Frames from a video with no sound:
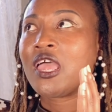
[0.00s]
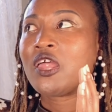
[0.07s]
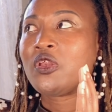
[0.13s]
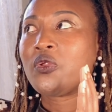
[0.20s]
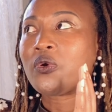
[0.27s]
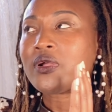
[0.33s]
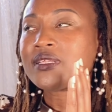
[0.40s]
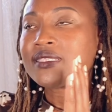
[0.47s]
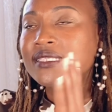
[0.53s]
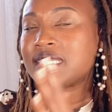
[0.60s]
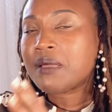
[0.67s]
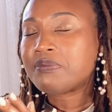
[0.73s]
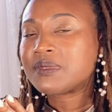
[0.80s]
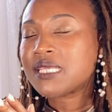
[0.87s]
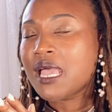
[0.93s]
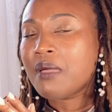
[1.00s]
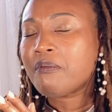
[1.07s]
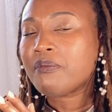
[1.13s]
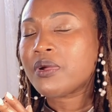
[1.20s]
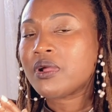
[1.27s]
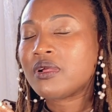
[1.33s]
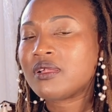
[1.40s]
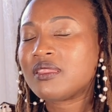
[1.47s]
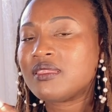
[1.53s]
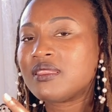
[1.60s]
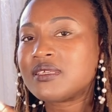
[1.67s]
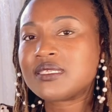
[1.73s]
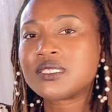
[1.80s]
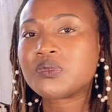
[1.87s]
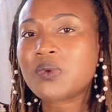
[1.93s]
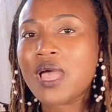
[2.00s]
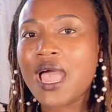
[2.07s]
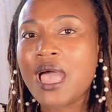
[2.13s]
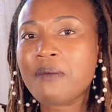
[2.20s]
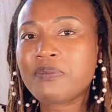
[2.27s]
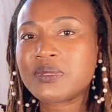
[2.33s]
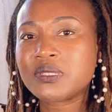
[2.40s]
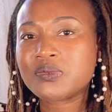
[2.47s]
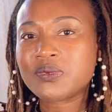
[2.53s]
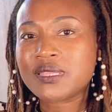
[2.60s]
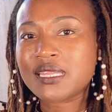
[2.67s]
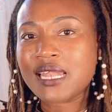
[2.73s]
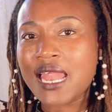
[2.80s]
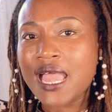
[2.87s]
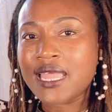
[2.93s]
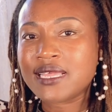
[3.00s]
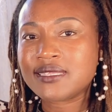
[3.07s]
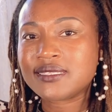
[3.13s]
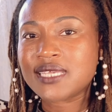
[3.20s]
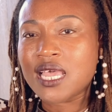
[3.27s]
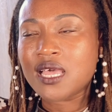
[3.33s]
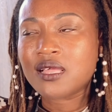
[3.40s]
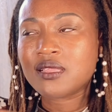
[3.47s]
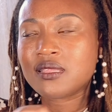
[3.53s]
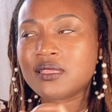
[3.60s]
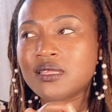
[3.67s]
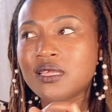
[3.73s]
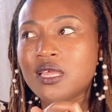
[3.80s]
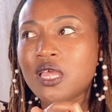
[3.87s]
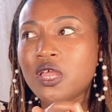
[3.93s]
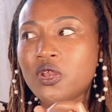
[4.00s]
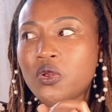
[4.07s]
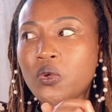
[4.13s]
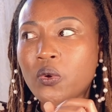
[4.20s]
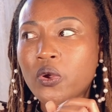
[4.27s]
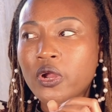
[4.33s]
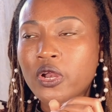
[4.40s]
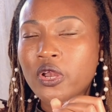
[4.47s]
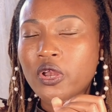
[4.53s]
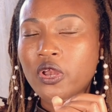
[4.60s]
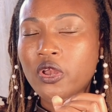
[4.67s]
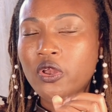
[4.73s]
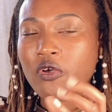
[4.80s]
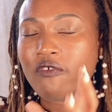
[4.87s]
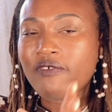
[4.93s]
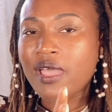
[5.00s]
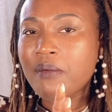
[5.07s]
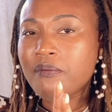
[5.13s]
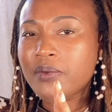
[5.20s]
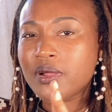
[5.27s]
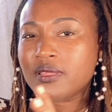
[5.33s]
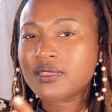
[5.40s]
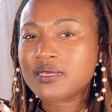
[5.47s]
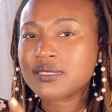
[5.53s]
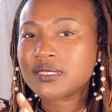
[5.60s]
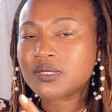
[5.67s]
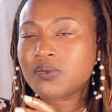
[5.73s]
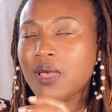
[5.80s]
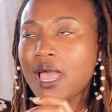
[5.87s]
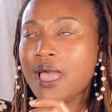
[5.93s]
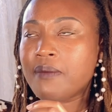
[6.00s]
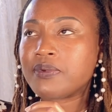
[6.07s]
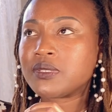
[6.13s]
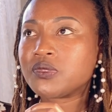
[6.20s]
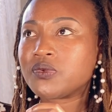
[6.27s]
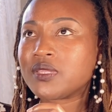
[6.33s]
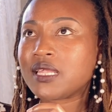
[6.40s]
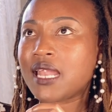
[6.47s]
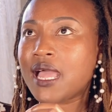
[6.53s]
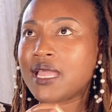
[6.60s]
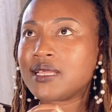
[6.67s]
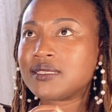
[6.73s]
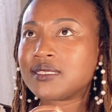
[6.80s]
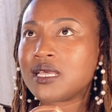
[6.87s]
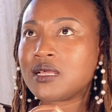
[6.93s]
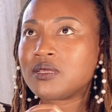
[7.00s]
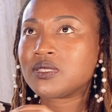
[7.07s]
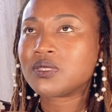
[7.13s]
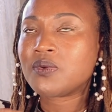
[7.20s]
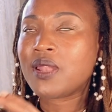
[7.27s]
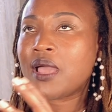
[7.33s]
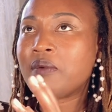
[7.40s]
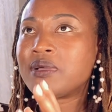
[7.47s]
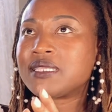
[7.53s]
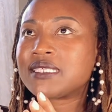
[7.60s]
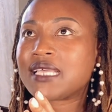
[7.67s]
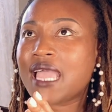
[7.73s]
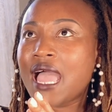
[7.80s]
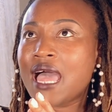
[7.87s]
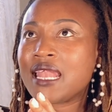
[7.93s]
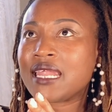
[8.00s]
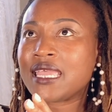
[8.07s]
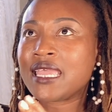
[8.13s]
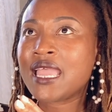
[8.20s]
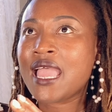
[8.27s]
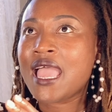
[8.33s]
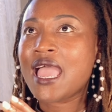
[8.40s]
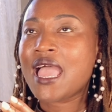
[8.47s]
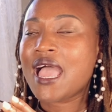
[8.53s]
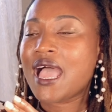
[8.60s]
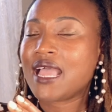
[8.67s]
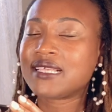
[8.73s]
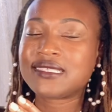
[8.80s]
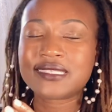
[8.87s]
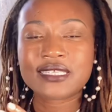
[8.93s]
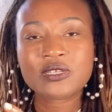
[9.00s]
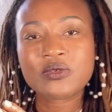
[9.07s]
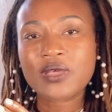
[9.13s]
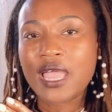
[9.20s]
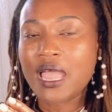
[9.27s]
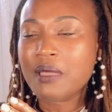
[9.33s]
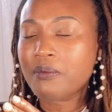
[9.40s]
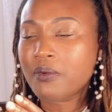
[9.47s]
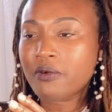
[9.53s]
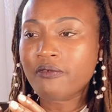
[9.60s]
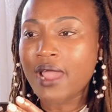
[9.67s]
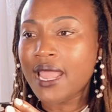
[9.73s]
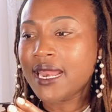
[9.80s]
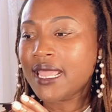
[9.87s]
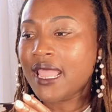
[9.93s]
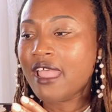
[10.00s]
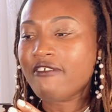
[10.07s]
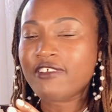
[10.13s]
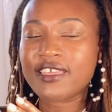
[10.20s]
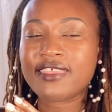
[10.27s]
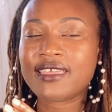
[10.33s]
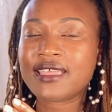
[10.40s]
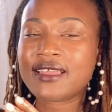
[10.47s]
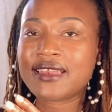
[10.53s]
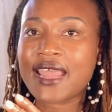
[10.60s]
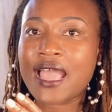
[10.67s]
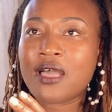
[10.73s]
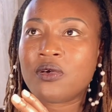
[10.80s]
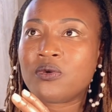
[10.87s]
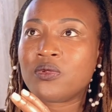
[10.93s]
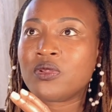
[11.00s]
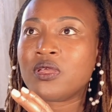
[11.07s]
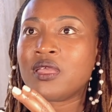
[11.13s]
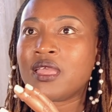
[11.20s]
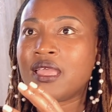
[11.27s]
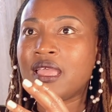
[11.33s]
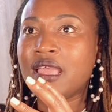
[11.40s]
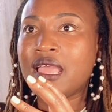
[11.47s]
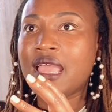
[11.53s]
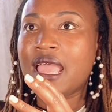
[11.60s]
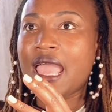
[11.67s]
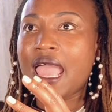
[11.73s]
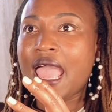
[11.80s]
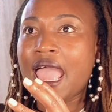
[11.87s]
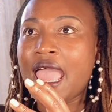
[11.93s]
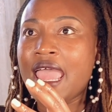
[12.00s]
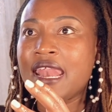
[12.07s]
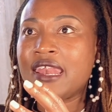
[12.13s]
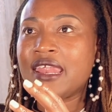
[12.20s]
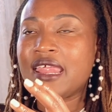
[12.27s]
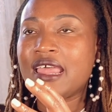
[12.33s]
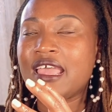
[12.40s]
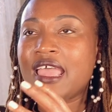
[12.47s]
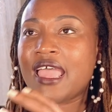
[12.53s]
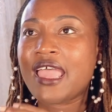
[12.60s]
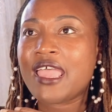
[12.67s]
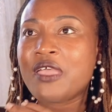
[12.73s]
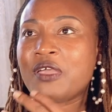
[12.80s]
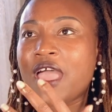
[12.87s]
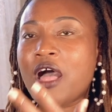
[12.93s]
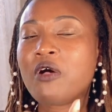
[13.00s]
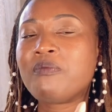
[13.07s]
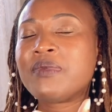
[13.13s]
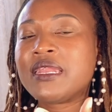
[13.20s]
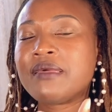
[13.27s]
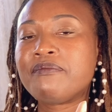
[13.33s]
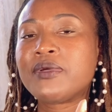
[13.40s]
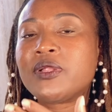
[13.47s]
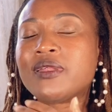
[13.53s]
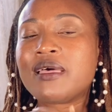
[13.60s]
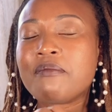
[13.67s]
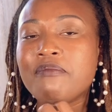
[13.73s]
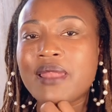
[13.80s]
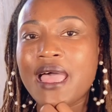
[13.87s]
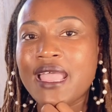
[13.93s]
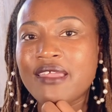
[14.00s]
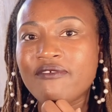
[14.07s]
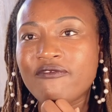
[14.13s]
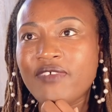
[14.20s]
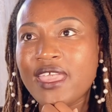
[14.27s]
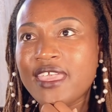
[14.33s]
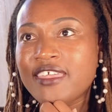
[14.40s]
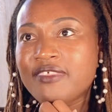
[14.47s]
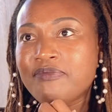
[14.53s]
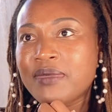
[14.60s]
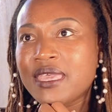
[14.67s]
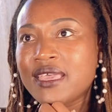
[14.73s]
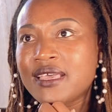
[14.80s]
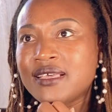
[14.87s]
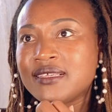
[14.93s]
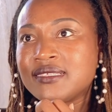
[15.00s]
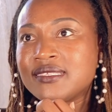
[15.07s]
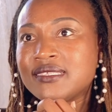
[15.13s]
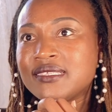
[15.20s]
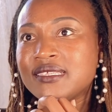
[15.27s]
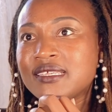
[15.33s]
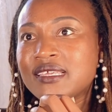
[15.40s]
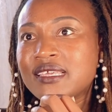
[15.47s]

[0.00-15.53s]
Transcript: during September, this is what happens with clientele. During November, this is what happens with clientele. So when I went to Cali, I still kept writing everything down. And it helped me to build up blind faith because